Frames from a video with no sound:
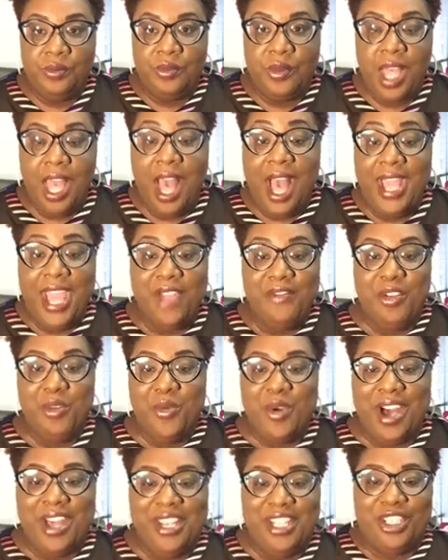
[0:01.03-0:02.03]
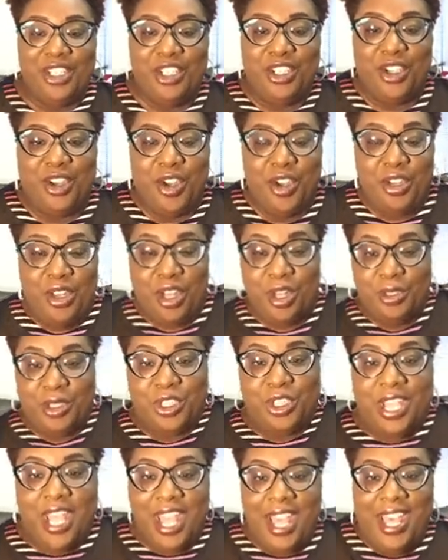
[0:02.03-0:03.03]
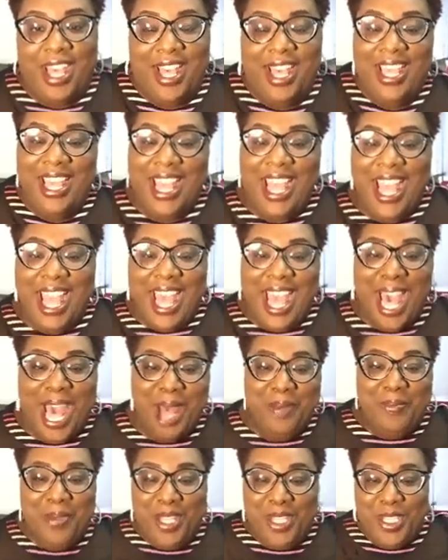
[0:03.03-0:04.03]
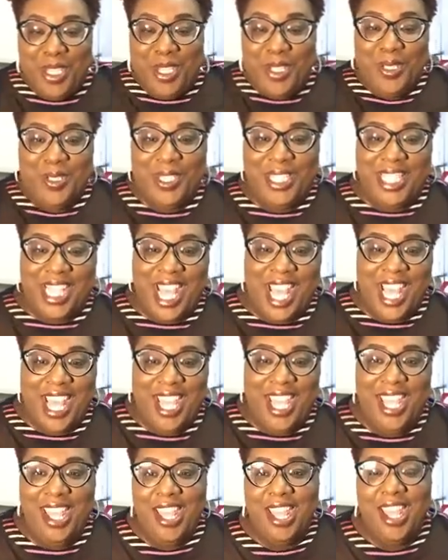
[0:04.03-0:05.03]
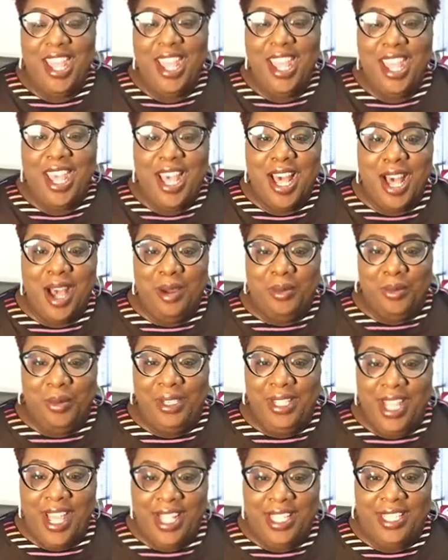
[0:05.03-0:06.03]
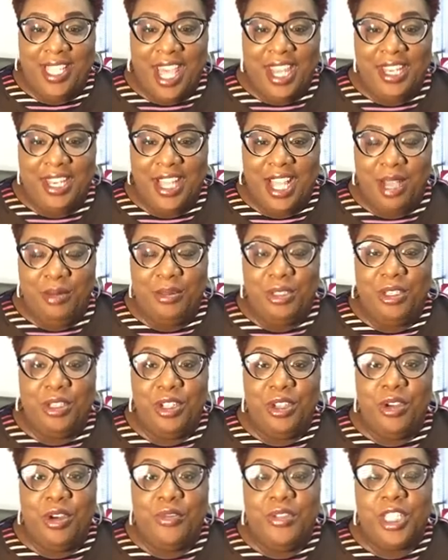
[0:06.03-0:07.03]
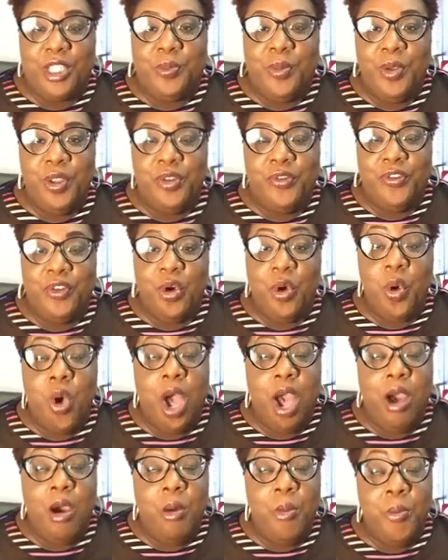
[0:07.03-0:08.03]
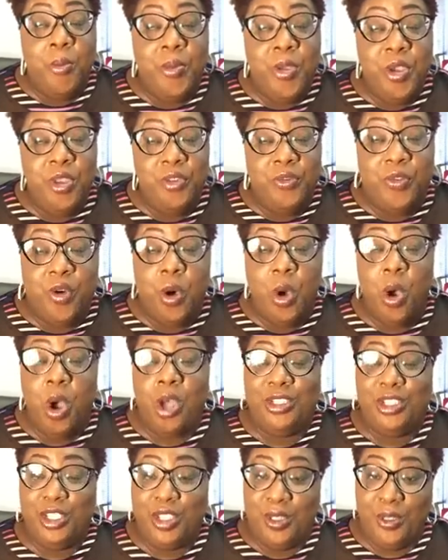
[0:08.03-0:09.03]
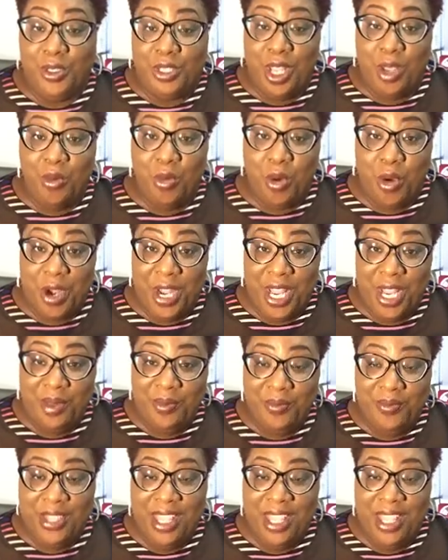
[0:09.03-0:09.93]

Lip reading: Hi everyone, this is your girl Coach Shaya. Happy Tuesday. I'm really excited to come to you on this beautiful Tuesday morning.